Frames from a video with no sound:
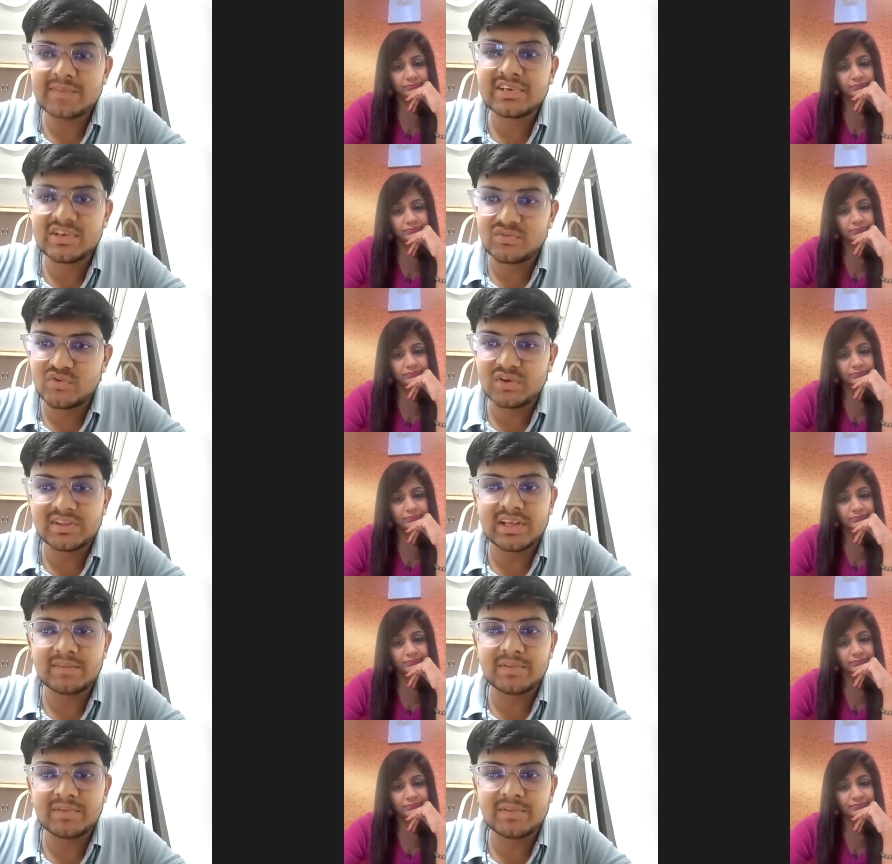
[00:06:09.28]
Speaker 1: in reviewing
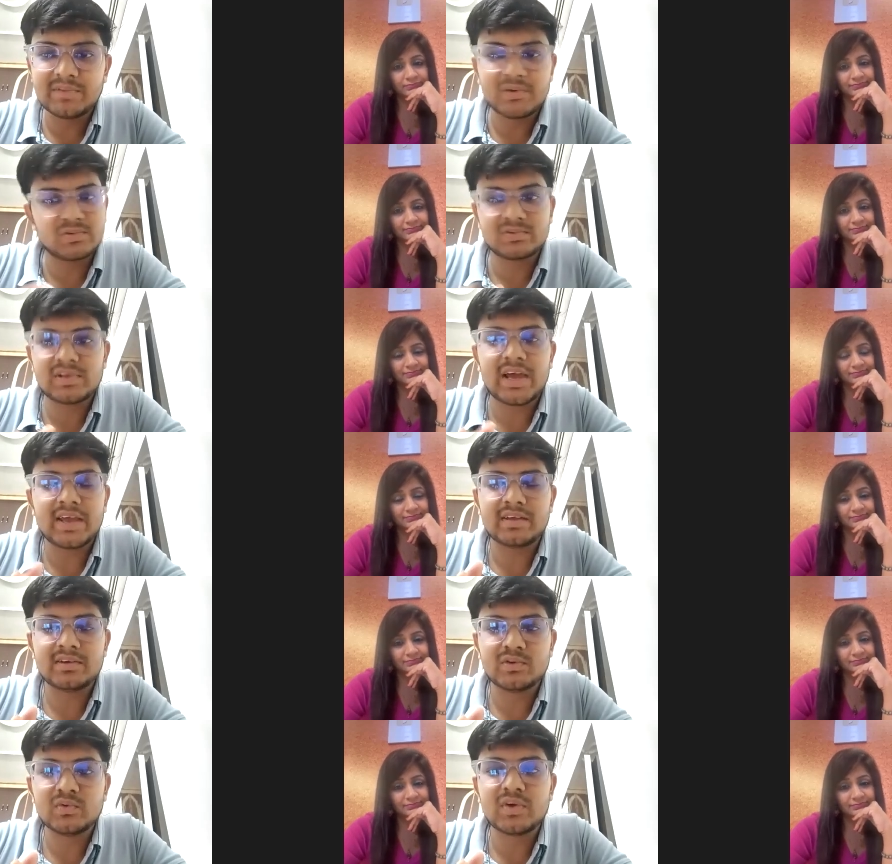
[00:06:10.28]
them because I
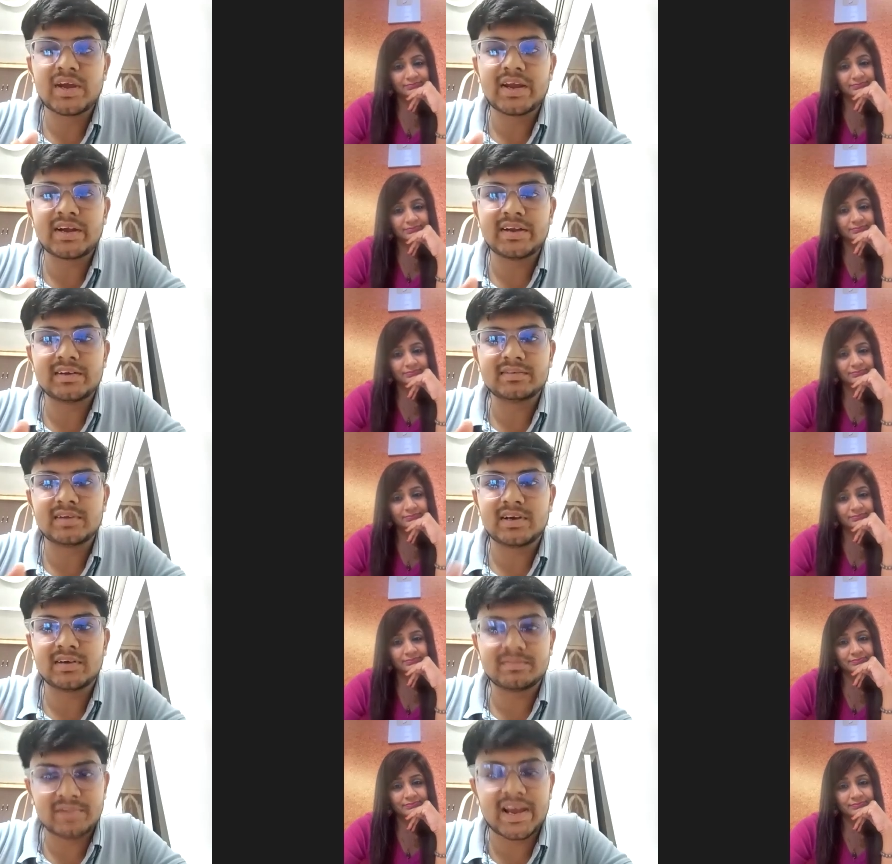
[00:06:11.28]
knew I had done uh,
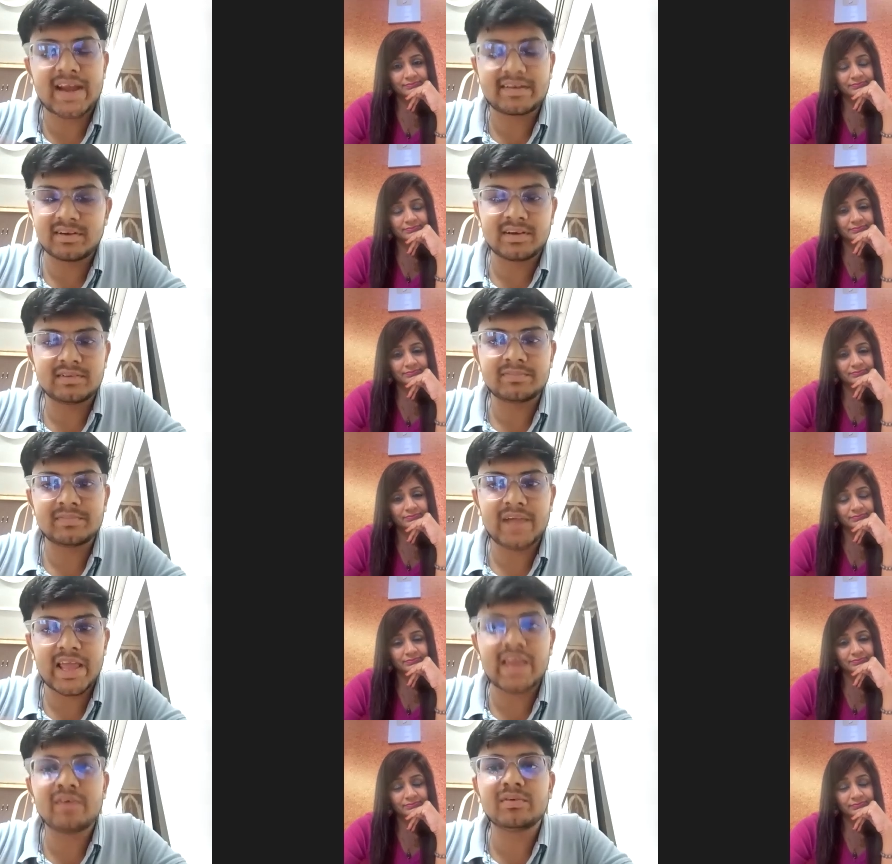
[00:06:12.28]
correct. Uh, I
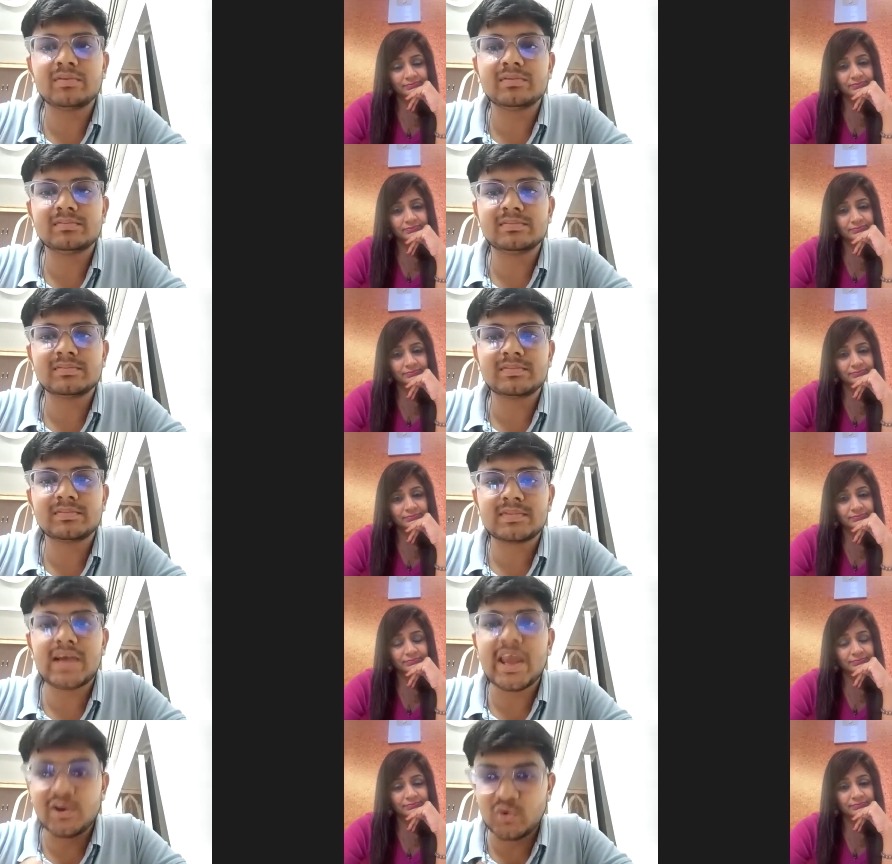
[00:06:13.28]
have, I
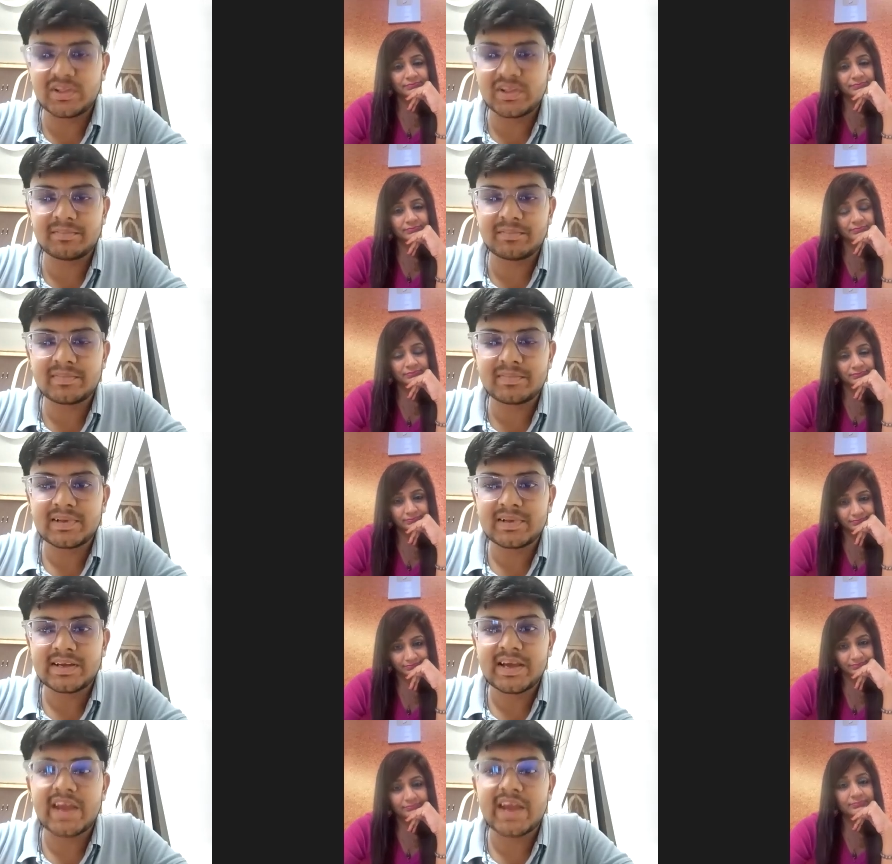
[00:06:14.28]
know them.
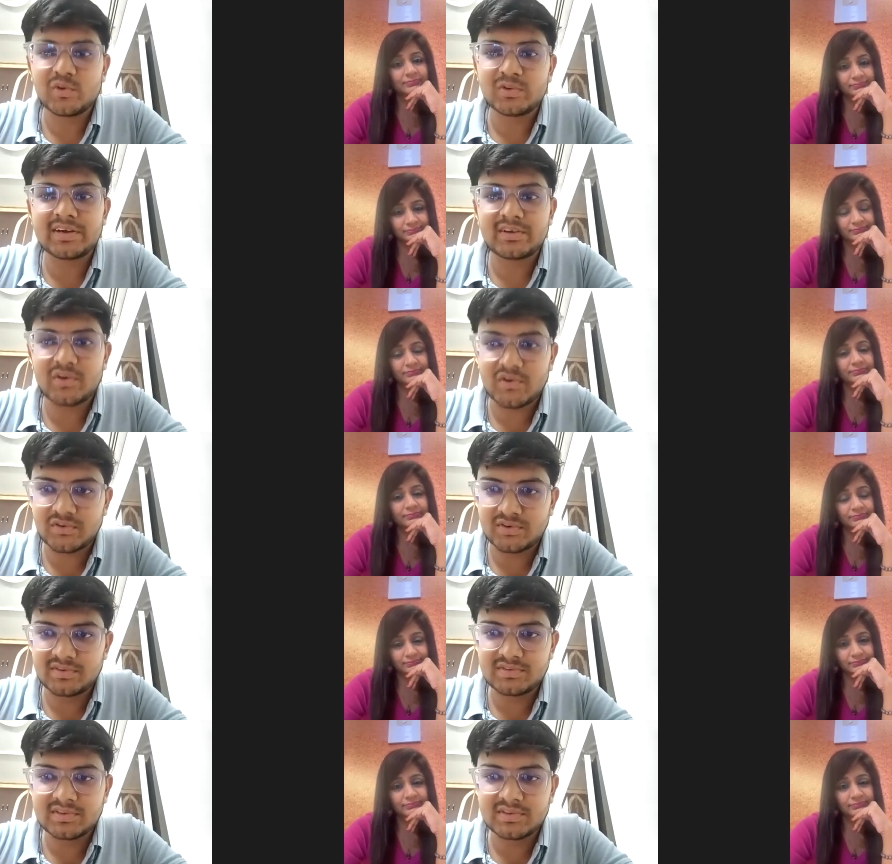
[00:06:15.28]
I know that questions.